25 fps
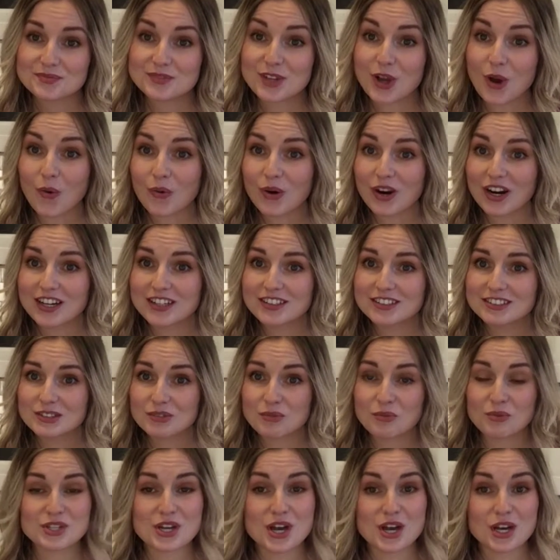Or,
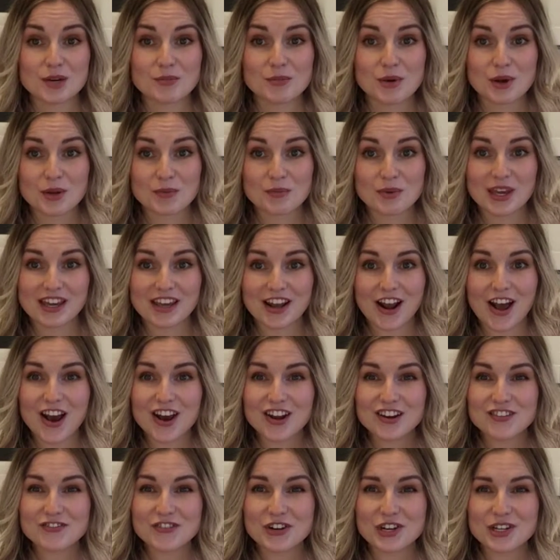when we talk about it being an
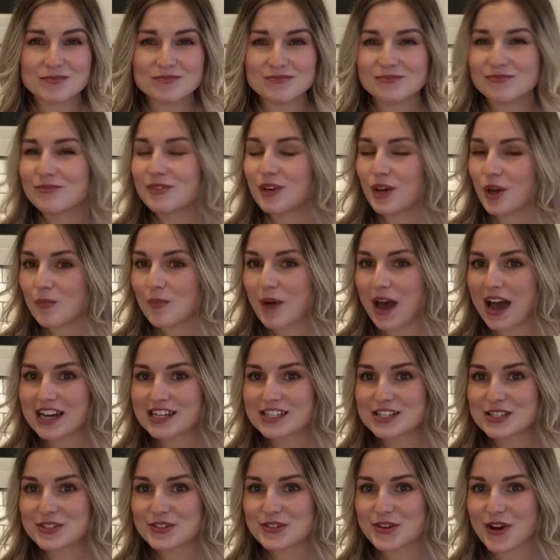art form, we go back
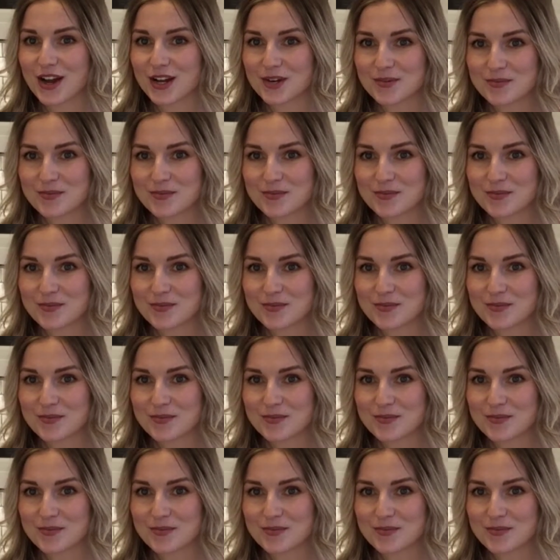to the drawing